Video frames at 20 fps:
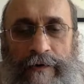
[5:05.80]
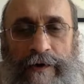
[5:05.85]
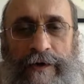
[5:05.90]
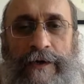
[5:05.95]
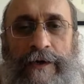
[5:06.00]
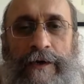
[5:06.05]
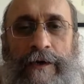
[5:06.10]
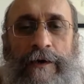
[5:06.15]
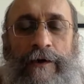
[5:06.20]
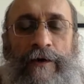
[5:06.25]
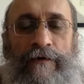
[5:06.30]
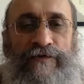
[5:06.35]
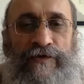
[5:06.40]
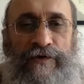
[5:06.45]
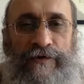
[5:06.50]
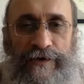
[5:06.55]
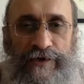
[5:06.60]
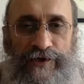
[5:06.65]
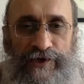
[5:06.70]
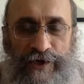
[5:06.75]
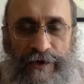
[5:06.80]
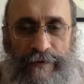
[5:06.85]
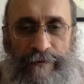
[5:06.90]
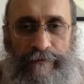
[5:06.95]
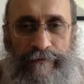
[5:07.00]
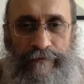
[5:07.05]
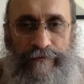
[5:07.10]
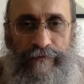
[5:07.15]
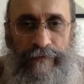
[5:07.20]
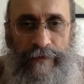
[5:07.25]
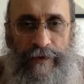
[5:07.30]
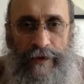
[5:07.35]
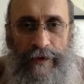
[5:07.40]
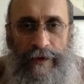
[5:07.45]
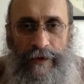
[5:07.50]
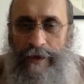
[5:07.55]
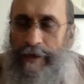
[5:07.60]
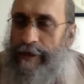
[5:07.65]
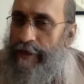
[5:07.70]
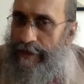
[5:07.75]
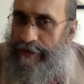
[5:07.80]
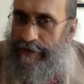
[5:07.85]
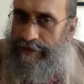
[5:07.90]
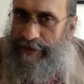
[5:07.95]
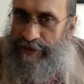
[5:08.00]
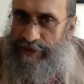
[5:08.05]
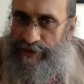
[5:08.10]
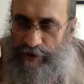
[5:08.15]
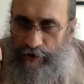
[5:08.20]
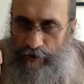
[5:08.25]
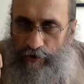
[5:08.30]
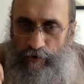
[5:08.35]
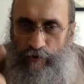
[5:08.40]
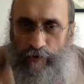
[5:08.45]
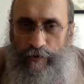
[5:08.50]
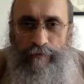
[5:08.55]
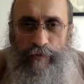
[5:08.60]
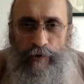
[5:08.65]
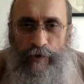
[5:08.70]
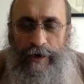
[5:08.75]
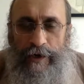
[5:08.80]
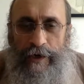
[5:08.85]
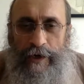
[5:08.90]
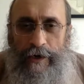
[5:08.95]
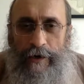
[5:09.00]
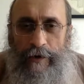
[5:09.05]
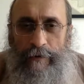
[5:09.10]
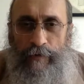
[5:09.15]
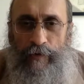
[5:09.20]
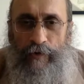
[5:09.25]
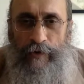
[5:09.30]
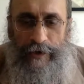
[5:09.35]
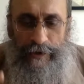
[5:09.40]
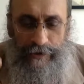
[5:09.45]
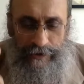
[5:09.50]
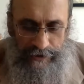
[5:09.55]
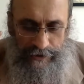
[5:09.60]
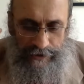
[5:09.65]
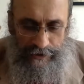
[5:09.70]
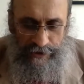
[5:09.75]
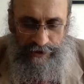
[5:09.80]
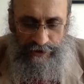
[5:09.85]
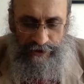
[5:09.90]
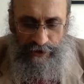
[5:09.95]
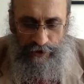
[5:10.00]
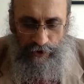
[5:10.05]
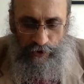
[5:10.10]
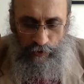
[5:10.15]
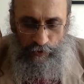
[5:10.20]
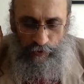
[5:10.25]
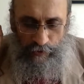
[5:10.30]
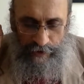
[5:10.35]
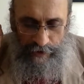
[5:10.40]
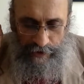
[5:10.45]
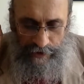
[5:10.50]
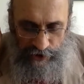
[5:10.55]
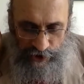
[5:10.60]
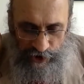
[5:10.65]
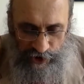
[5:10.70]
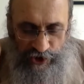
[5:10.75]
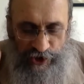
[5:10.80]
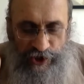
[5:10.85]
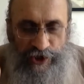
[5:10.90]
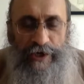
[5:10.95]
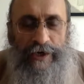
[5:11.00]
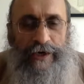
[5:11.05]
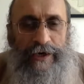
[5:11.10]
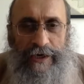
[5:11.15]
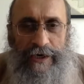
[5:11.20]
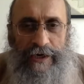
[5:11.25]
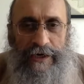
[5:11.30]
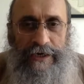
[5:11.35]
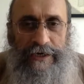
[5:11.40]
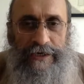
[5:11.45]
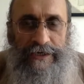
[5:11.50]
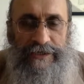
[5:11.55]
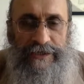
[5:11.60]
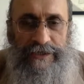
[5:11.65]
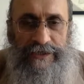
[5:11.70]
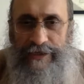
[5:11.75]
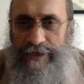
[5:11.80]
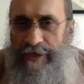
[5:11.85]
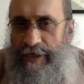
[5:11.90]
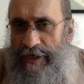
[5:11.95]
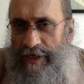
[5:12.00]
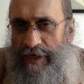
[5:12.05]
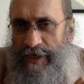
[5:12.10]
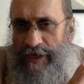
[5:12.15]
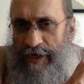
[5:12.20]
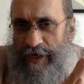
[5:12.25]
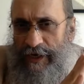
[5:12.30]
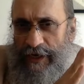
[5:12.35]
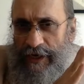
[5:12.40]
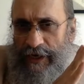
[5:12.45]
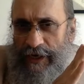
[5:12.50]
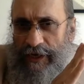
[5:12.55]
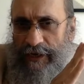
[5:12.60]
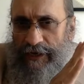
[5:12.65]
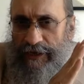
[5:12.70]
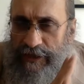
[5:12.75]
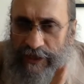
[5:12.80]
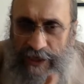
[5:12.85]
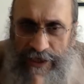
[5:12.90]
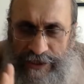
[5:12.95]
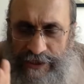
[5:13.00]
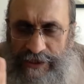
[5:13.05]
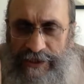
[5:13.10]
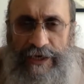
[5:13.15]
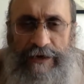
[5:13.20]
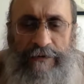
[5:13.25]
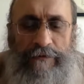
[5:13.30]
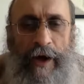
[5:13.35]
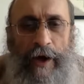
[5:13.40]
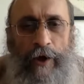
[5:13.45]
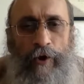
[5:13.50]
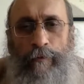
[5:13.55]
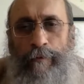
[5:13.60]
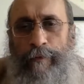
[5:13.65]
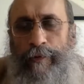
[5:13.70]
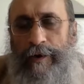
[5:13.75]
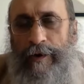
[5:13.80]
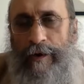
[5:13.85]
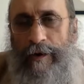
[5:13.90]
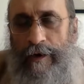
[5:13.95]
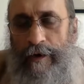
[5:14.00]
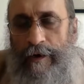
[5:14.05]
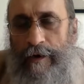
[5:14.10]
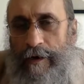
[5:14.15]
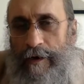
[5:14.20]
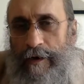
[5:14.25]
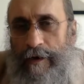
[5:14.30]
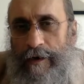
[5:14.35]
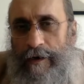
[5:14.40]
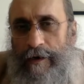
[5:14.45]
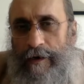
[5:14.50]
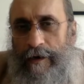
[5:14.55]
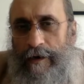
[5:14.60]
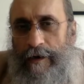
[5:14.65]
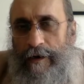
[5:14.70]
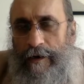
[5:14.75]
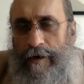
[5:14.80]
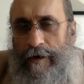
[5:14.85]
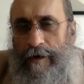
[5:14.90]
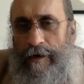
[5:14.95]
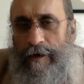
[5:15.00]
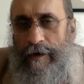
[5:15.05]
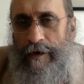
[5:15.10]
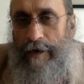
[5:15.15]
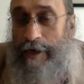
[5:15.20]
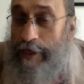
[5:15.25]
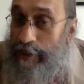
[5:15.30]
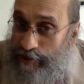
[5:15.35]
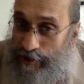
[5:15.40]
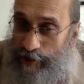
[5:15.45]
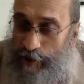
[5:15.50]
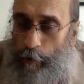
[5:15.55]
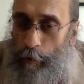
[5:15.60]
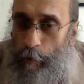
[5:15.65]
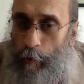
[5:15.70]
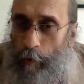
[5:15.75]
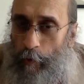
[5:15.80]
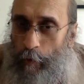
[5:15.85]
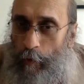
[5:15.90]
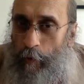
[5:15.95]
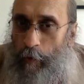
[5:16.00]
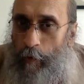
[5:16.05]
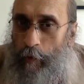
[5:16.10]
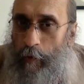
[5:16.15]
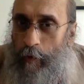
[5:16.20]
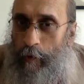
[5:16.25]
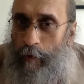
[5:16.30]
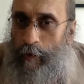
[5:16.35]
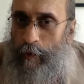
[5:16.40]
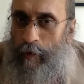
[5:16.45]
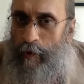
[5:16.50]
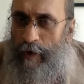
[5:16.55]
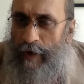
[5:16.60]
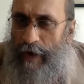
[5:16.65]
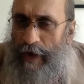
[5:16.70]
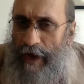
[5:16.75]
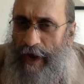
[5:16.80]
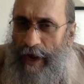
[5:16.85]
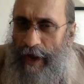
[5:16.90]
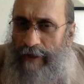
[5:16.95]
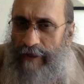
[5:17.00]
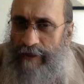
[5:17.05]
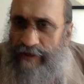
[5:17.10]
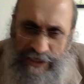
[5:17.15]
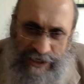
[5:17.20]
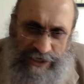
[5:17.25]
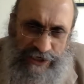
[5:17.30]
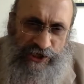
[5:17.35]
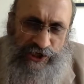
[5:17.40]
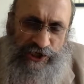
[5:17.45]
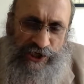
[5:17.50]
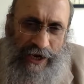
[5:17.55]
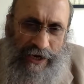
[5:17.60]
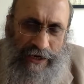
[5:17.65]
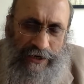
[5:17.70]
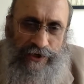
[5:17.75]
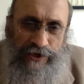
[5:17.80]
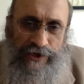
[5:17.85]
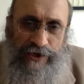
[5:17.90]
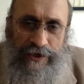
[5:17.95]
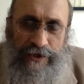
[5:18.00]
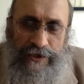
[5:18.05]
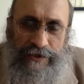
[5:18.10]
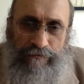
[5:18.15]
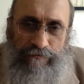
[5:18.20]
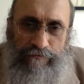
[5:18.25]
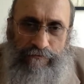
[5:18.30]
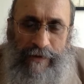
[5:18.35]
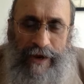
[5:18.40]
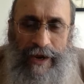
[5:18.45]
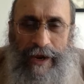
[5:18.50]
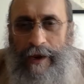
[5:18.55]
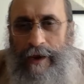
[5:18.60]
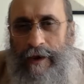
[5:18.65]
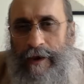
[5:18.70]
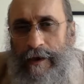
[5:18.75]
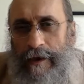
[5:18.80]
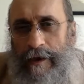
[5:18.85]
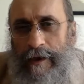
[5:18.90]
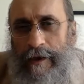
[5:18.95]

critical of the regime. These include political opponents, these include journalists. This, in my opinion, is new. And these challenges make